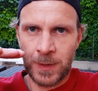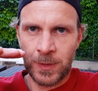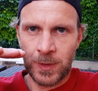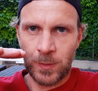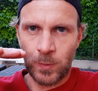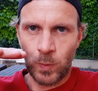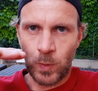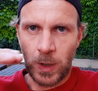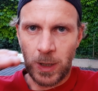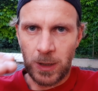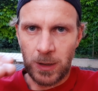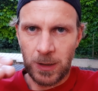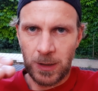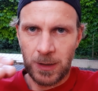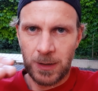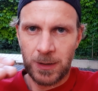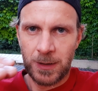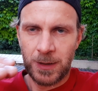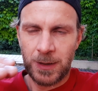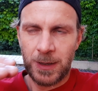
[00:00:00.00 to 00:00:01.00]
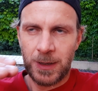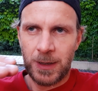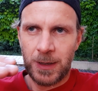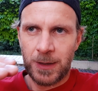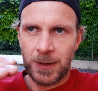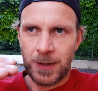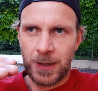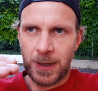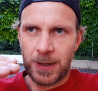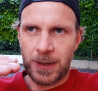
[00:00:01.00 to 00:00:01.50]
the wall,
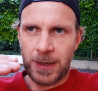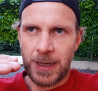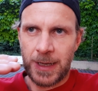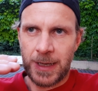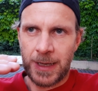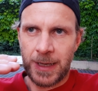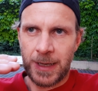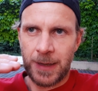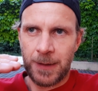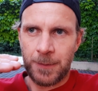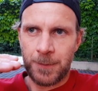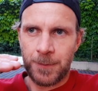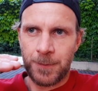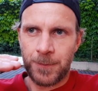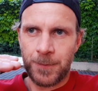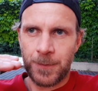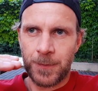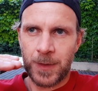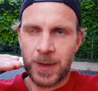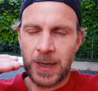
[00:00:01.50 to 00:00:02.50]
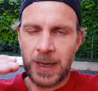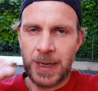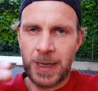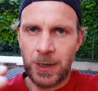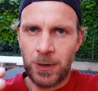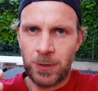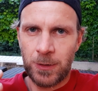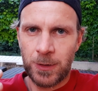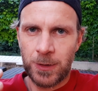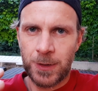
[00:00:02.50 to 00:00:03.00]
that I am
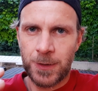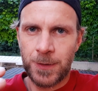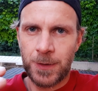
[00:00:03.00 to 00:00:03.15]
tired,